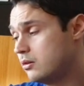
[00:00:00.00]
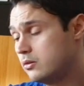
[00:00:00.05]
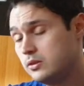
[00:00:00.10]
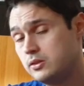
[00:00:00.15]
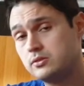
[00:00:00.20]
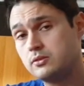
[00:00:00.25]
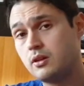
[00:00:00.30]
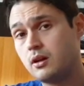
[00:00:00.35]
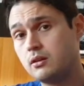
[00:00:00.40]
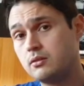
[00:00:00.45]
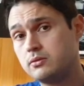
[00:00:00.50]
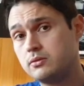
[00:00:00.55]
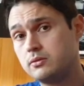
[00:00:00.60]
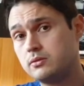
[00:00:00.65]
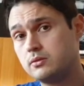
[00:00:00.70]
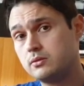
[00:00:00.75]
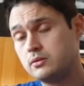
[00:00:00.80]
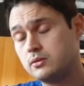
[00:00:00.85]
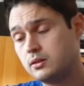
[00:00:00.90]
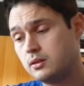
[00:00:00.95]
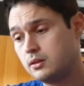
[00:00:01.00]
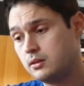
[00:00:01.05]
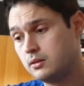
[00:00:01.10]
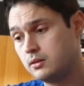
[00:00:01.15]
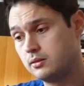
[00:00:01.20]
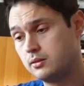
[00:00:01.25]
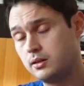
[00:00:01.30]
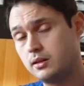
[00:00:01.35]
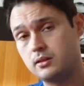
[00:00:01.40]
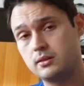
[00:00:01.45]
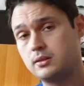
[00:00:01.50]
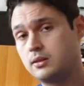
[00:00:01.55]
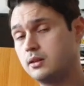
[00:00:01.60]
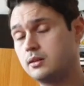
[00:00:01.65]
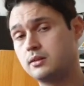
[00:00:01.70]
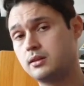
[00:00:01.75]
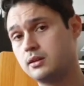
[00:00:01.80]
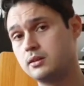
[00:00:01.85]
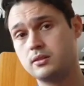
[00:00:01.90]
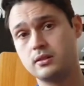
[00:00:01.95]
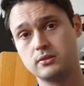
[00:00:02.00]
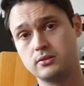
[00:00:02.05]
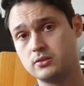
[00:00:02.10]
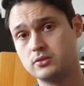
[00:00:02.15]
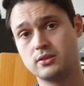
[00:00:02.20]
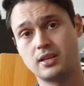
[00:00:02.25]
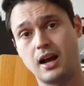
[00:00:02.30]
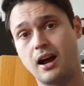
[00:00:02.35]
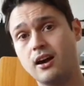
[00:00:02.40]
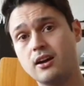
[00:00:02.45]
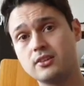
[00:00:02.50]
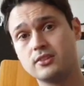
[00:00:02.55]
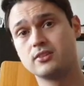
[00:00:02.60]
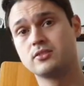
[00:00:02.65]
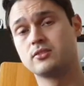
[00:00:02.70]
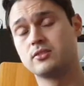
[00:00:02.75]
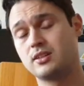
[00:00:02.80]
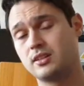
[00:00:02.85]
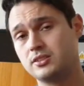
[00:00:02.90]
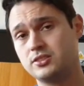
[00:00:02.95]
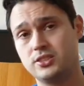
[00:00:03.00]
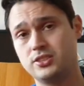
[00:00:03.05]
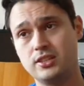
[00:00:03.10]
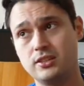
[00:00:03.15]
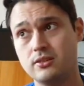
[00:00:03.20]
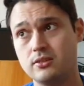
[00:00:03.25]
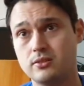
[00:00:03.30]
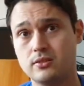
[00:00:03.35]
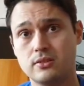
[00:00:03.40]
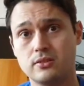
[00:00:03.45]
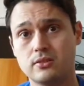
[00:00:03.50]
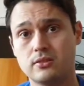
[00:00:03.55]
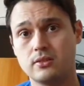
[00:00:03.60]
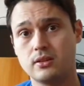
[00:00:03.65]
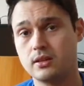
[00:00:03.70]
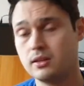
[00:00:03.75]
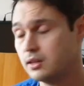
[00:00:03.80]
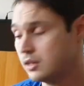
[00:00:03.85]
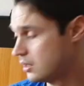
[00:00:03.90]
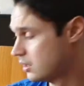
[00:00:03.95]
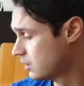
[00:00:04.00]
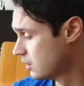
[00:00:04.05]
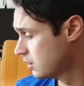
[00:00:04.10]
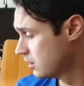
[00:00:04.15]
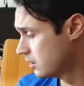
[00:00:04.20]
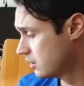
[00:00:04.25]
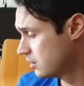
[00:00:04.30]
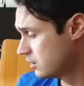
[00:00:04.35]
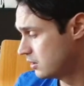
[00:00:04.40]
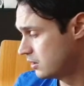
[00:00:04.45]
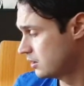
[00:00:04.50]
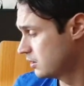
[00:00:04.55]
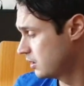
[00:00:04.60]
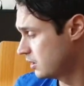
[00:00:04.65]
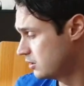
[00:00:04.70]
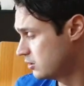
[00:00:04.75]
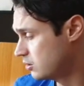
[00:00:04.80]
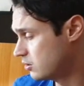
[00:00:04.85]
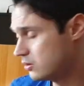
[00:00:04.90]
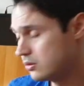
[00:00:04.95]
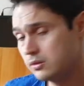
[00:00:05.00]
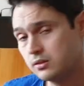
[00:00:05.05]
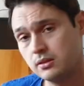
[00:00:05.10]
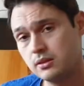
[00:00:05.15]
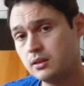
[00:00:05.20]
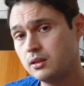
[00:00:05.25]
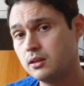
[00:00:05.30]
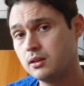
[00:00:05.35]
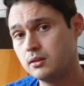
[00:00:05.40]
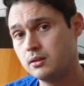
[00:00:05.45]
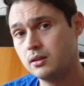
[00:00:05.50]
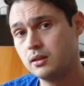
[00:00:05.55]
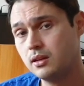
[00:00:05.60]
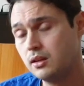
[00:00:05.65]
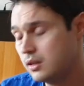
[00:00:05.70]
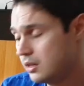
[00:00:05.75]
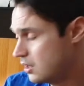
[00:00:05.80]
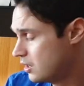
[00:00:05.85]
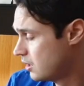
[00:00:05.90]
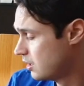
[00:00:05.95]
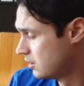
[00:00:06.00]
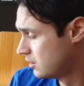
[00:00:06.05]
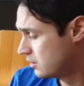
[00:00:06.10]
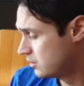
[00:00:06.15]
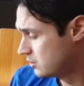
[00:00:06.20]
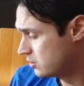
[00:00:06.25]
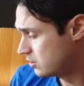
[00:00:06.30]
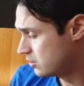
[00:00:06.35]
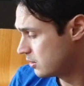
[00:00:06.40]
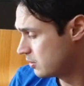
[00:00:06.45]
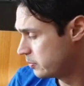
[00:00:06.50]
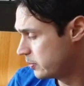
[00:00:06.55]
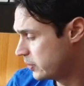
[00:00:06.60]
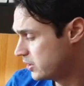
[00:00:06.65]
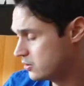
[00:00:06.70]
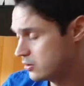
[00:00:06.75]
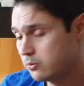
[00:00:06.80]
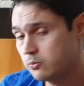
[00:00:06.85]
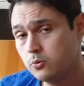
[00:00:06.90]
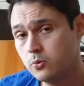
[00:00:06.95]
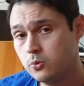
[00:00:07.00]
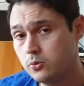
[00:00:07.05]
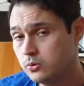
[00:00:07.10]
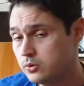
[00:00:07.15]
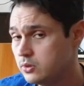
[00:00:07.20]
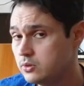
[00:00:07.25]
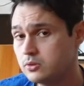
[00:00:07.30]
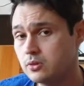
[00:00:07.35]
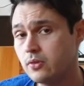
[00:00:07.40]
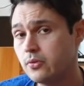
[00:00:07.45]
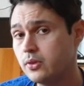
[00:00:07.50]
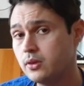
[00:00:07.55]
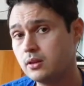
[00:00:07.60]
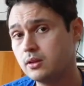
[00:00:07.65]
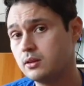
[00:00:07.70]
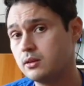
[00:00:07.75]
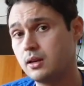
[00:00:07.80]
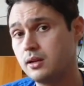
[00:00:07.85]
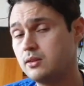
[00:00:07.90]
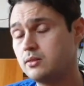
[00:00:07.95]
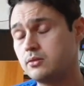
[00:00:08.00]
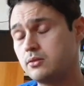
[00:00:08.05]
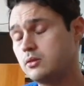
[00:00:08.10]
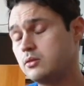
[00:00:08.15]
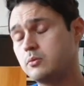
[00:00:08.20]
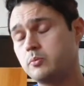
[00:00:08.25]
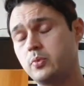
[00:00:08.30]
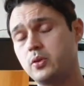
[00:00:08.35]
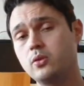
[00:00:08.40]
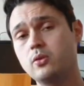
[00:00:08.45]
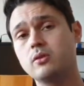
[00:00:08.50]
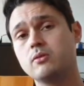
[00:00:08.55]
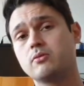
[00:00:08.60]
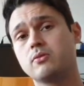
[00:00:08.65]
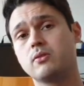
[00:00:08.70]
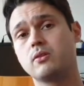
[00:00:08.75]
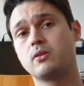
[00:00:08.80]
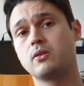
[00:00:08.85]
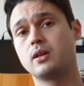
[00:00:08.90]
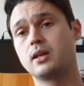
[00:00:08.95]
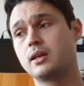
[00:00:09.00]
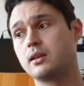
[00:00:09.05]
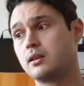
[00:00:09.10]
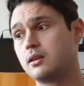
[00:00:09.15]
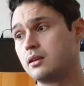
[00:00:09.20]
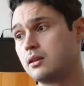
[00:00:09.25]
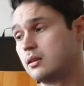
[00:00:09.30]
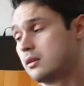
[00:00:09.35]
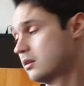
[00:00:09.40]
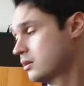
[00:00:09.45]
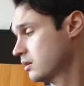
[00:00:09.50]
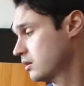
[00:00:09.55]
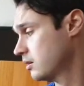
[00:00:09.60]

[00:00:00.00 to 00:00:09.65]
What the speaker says: on this stuff, they're just artists. They're geniuses, and they turn a piece of wood into something that is just beautiful. And